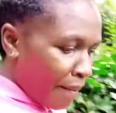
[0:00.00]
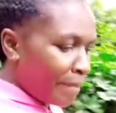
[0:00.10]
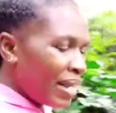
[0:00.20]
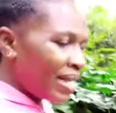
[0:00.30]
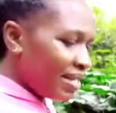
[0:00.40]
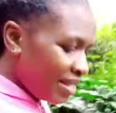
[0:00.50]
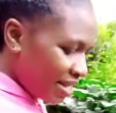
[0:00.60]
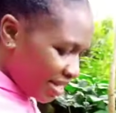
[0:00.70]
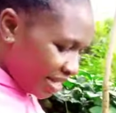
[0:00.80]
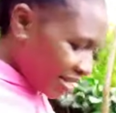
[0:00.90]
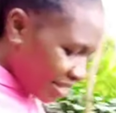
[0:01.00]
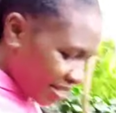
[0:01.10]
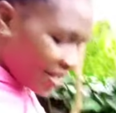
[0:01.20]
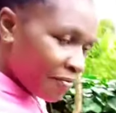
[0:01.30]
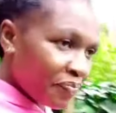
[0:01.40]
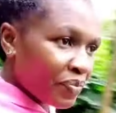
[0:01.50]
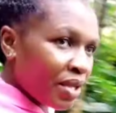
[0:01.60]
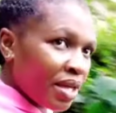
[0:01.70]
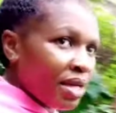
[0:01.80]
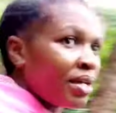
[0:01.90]
Back in the days,
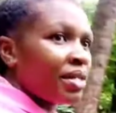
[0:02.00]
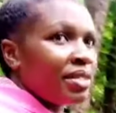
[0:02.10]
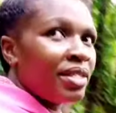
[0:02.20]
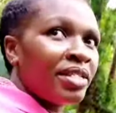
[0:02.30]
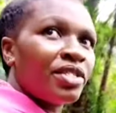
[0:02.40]
this